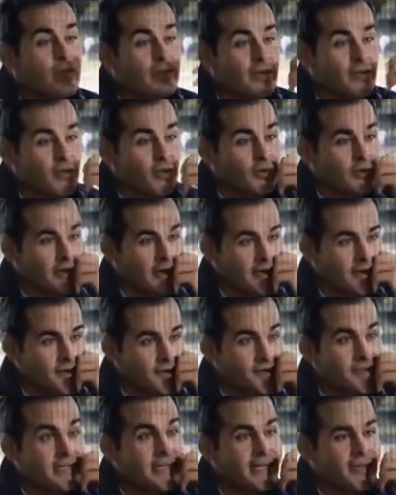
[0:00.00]
all the adult
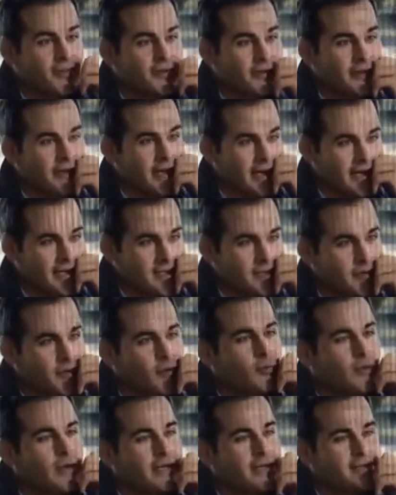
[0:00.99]
kids are together at the
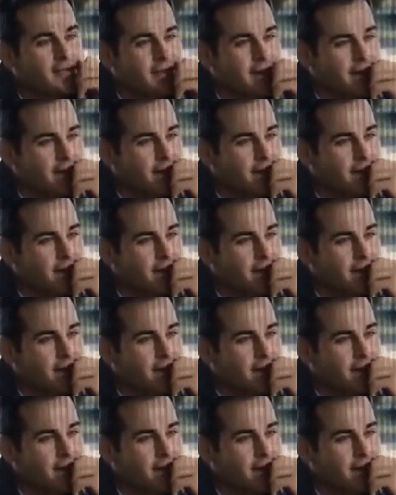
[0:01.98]
hospital. Why is